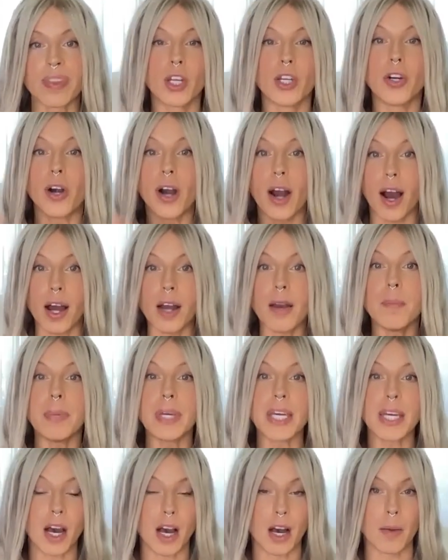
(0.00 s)
you're
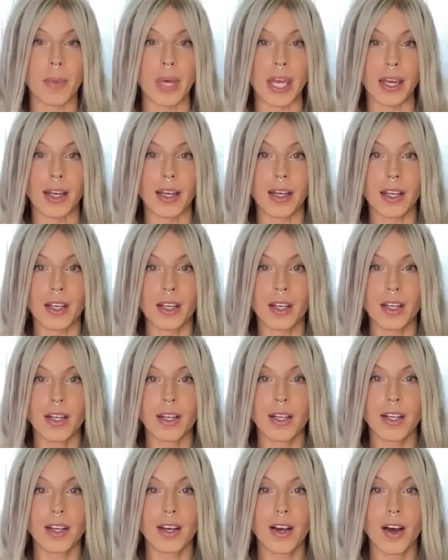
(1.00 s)
unbecoming
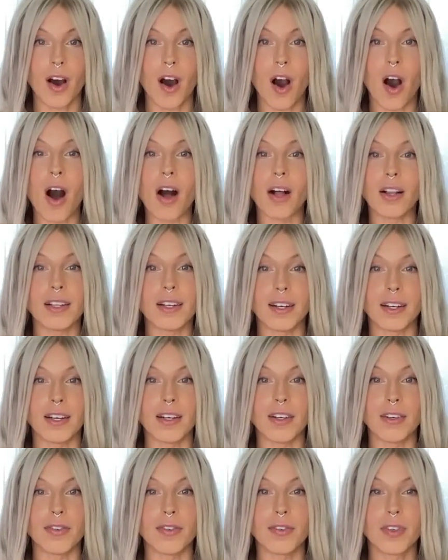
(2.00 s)
all
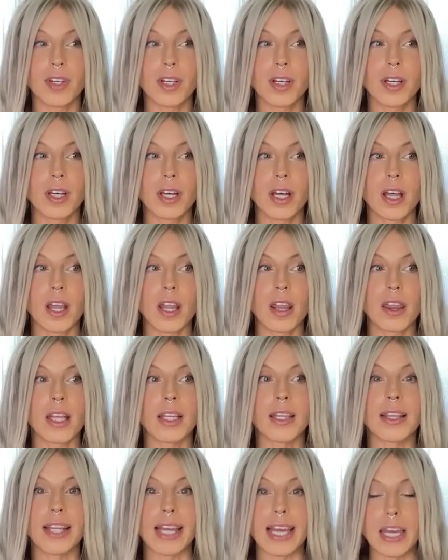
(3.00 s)
of
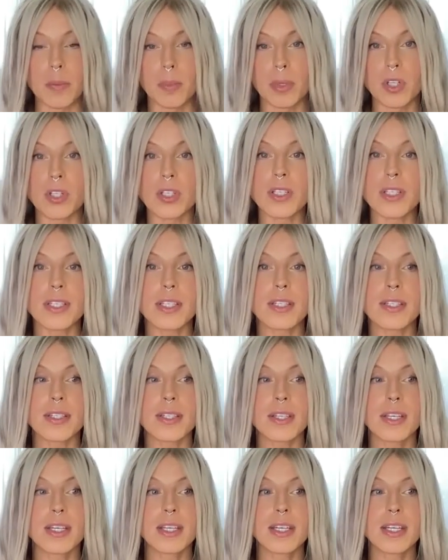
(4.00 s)
the
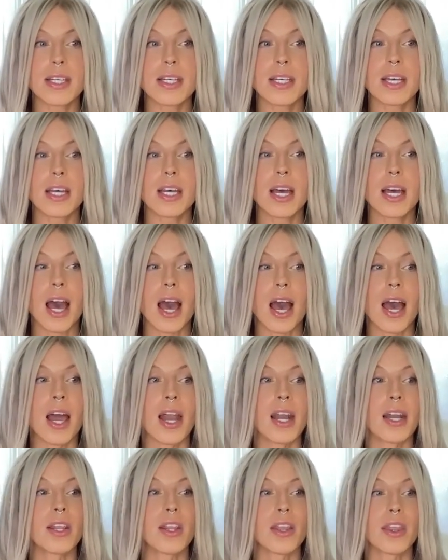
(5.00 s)
labels
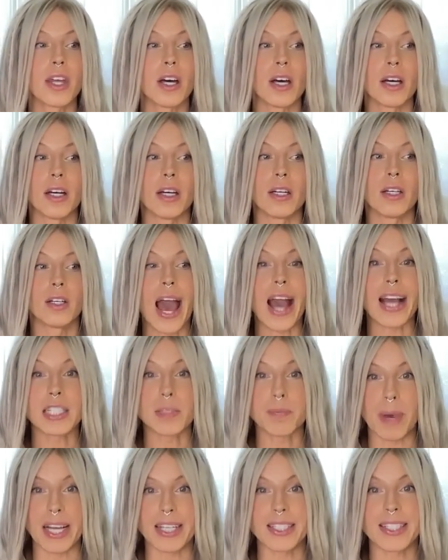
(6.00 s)
and the
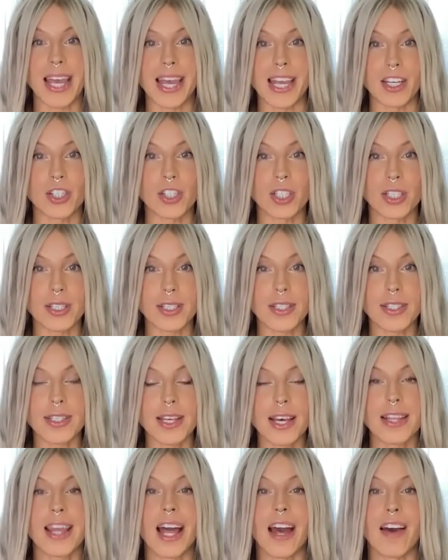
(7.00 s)
expectations
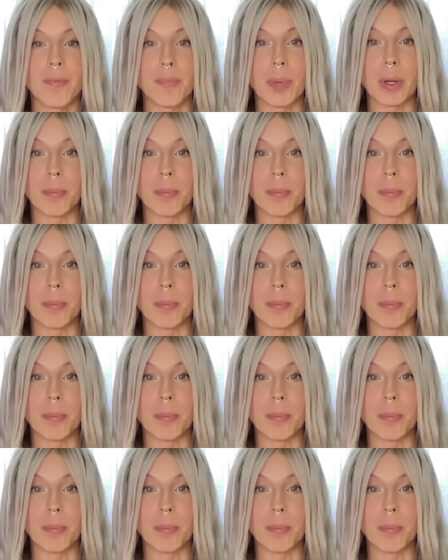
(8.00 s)
that have